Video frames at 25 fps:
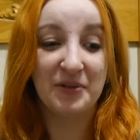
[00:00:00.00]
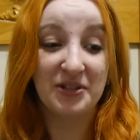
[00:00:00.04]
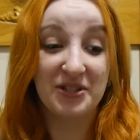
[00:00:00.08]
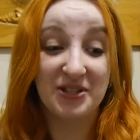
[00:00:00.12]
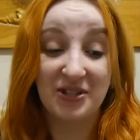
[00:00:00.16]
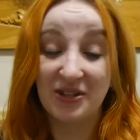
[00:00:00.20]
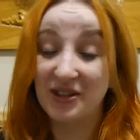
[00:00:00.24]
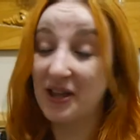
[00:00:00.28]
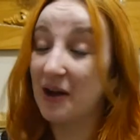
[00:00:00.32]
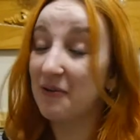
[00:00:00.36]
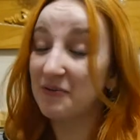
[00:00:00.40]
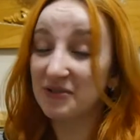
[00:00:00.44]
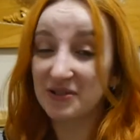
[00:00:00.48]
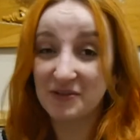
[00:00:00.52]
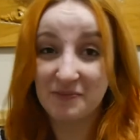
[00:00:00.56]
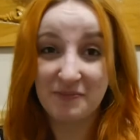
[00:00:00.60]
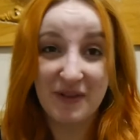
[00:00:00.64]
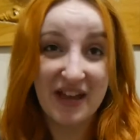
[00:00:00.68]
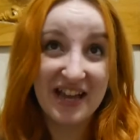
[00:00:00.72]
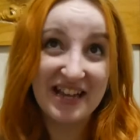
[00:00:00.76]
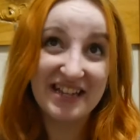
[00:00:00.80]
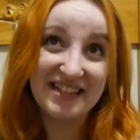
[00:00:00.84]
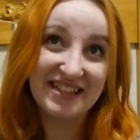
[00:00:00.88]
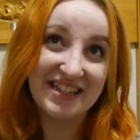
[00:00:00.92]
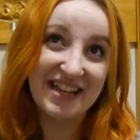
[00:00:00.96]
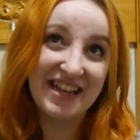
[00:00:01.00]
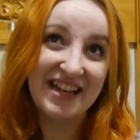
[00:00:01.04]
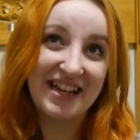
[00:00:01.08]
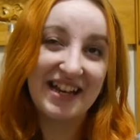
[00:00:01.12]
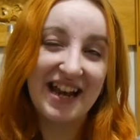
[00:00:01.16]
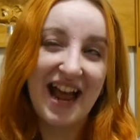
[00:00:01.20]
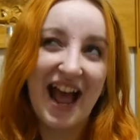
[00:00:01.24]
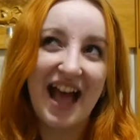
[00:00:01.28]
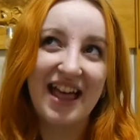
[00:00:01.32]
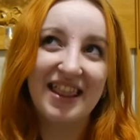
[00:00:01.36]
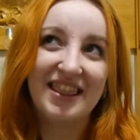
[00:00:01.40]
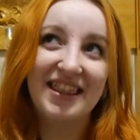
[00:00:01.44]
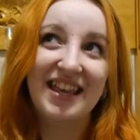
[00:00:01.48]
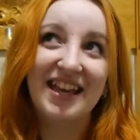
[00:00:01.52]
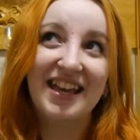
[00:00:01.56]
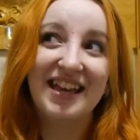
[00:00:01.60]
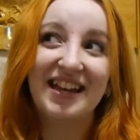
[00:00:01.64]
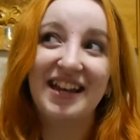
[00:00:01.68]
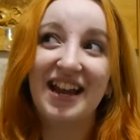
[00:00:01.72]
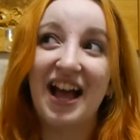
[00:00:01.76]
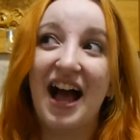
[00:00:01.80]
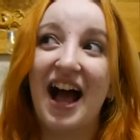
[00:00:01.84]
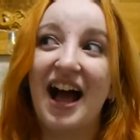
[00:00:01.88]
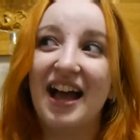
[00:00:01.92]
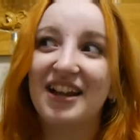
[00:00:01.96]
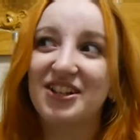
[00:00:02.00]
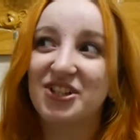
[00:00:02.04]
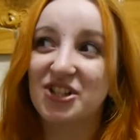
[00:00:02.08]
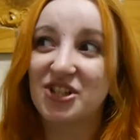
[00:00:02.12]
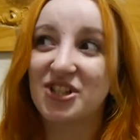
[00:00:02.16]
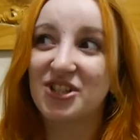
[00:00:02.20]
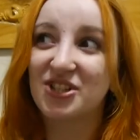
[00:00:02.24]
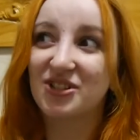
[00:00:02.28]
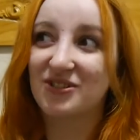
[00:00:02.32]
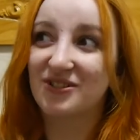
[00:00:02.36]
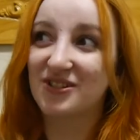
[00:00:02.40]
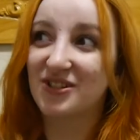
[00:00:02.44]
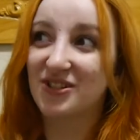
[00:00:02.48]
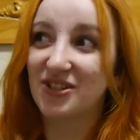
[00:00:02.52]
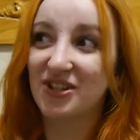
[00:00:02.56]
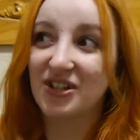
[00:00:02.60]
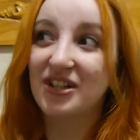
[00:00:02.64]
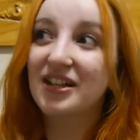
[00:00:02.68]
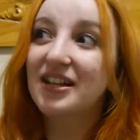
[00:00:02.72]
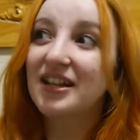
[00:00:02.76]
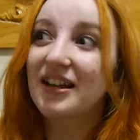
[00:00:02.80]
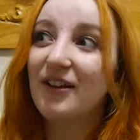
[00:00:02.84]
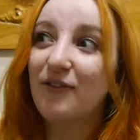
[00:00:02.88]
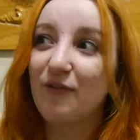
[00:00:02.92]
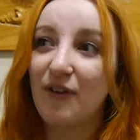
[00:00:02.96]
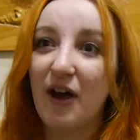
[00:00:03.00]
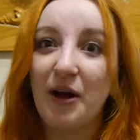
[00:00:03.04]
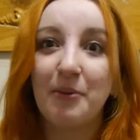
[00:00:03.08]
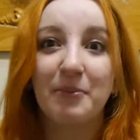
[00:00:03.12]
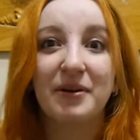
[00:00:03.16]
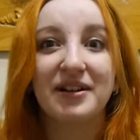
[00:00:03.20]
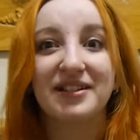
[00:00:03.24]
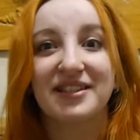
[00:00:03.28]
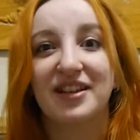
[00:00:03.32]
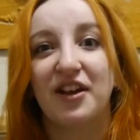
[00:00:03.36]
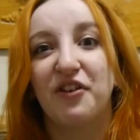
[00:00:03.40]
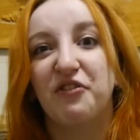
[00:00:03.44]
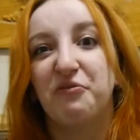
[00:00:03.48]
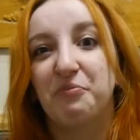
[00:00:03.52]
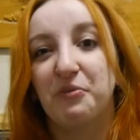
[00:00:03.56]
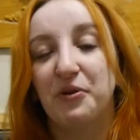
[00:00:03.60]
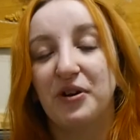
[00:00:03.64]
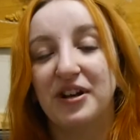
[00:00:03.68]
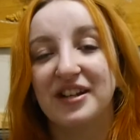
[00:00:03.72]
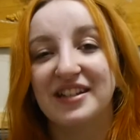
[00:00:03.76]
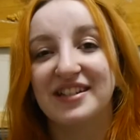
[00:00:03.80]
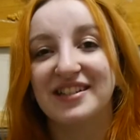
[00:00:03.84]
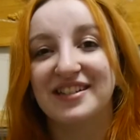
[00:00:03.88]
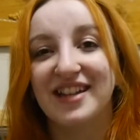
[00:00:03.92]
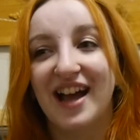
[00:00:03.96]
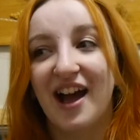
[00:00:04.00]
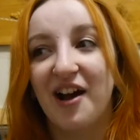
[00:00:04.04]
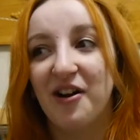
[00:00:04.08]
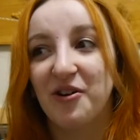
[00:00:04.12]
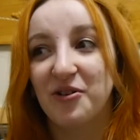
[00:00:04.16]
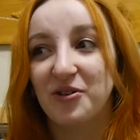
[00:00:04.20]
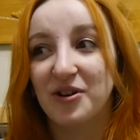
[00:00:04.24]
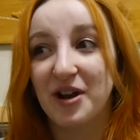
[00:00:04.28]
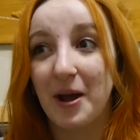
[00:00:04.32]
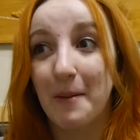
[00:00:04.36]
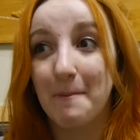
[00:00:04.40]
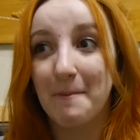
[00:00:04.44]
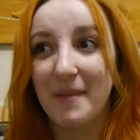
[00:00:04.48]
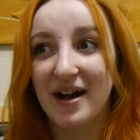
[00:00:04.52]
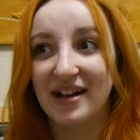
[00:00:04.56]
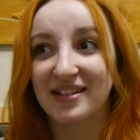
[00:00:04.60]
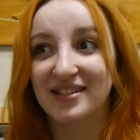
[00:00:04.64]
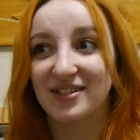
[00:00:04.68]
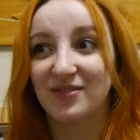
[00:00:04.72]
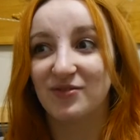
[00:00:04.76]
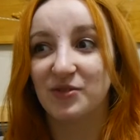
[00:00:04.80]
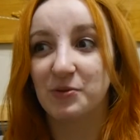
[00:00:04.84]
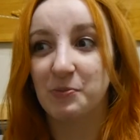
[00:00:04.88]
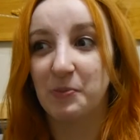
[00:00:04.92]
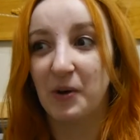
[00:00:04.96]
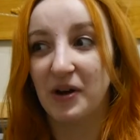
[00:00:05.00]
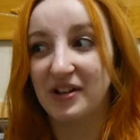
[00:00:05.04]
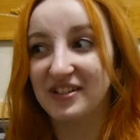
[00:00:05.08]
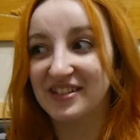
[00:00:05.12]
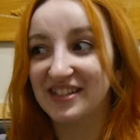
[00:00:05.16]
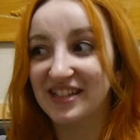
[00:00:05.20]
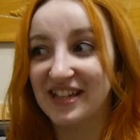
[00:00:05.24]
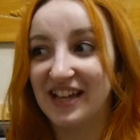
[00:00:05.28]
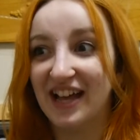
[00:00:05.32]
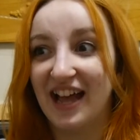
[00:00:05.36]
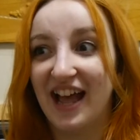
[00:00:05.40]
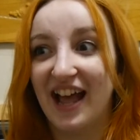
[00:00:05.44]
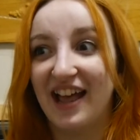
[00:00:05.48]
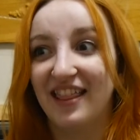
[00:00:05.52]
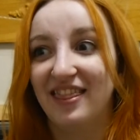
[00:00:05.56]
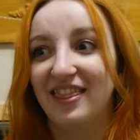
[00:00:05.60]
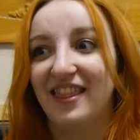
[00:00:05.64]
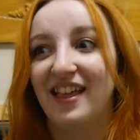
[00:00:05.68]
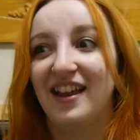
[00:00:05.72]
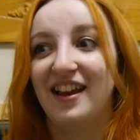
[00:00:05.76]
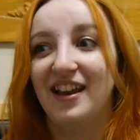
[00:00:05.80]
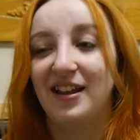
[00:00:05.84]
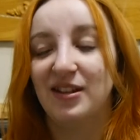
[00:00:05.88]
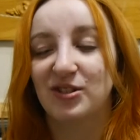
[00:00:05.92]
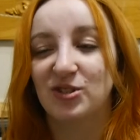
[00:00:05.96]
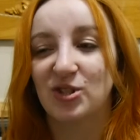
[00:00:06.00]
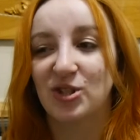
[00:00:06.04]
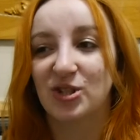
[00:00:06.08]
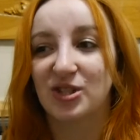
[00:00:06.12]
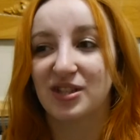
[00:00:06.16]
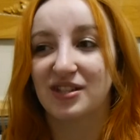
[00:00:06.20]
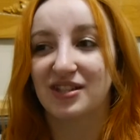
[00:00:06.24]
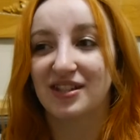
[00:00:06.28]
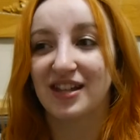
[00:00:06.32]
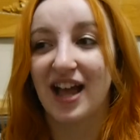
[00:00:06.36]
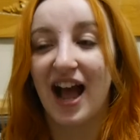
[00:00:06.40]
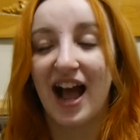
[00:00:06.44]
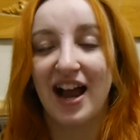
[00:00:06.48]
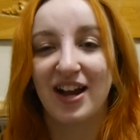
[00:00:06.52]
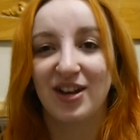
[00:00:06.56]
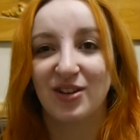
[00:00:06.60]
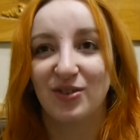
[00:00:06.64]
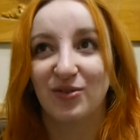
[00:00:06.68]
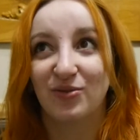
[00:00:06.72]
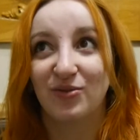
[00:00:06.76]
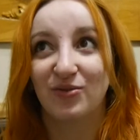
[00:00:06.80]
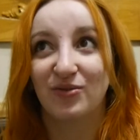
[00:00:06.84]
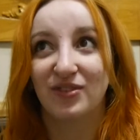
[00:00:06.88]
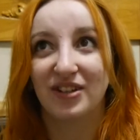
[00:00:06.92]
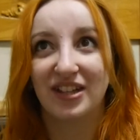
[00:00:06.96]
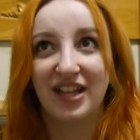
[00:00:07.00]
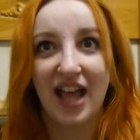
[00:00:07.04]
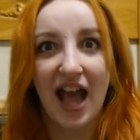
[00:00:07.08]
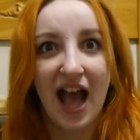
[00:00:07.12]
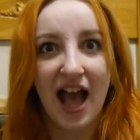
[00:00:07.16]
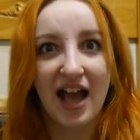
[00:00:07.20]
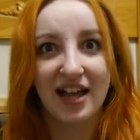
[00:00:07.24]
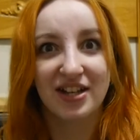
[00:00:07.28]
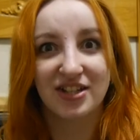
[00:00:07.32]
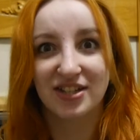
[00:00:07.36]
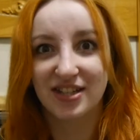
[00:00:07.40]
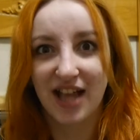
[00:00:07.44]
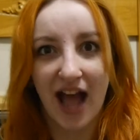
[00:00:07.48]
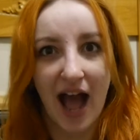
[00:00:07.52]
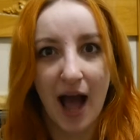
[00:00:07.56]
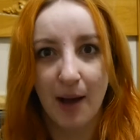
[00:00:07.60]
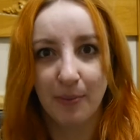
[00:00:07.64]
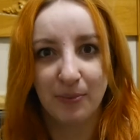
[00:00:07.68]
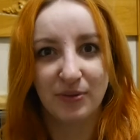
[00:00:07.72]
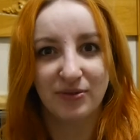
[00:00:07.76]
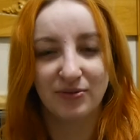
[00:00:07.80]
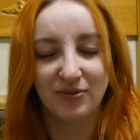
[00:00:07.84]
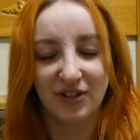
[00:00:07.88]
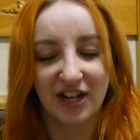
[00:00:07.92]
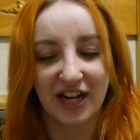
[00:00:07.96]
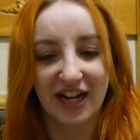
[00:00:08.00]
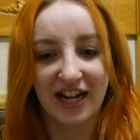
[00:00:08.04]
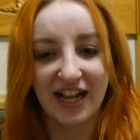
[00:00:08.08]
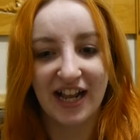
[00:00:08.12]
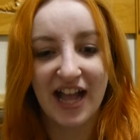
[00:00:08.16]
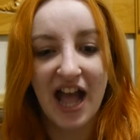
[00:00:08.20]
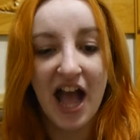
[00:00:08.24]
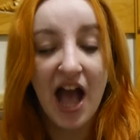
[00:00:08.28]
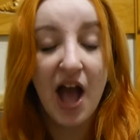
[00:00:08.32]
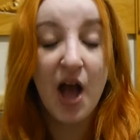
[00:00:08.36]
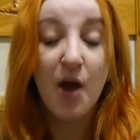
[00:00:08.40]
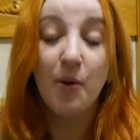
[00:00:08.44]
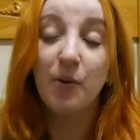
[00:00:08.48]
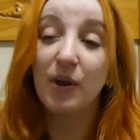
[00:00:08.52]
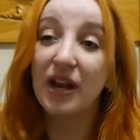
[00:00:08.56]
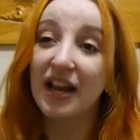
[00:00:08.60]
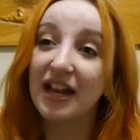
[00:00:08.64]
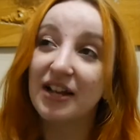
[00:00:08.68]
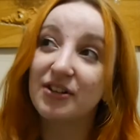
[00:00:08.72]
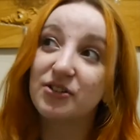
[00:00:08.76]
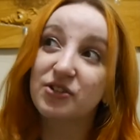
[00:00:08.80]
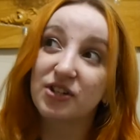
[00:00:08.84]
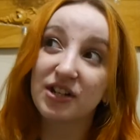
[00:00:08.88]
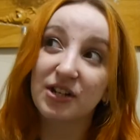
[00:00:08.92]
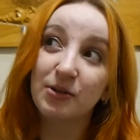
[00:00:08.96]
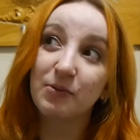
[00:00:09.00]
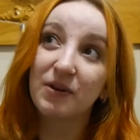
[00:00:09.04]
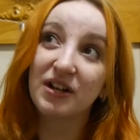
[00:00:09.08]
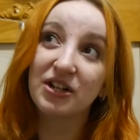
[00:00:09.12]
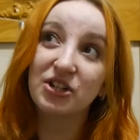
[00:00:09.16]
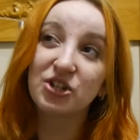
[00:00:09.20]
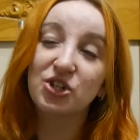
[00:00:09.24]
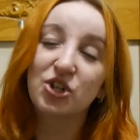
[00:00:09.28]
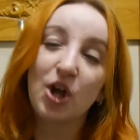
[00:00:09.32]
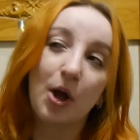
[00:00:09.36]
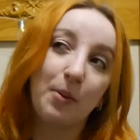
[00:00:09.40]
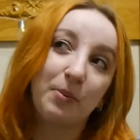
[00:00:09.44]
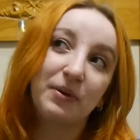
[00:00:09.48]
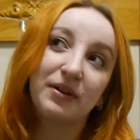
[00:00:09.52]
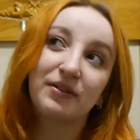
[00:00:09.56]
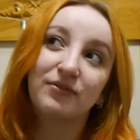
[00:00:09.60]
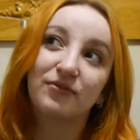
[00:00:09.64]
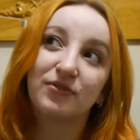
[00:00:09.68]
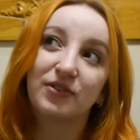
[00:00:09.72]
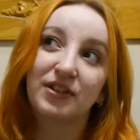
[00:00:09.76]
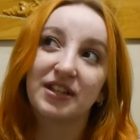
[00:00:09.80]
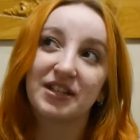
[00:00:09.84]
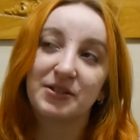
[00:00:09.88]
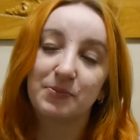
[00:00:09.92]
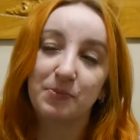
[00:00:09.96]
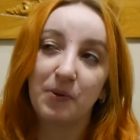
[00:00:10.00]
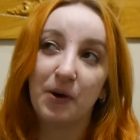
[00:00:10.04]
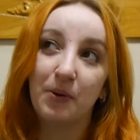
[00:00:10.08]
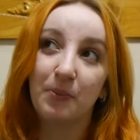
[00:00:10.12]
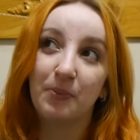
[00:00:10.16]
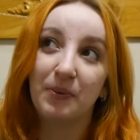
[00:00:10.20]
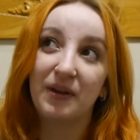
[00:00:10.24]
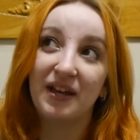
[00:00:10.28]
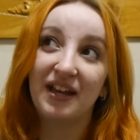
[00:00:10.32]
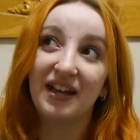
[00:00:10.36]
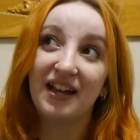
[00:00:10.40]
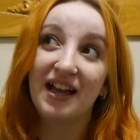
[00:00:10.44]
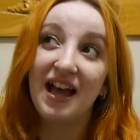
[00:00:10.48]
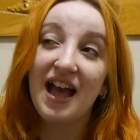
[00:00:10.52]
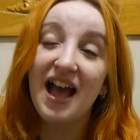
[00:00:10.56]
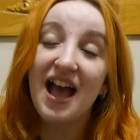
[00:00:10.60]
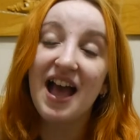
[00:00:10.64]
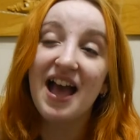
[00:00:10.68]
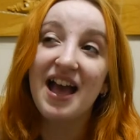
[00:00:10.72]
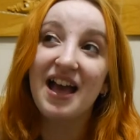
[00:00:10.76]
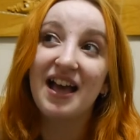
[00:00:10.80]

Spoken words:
So that was amazing, and then I just suddenly found myself putting down a massive deposit, and then it just kind of, yeah, it just happened really. We literally went shopping for this puppy.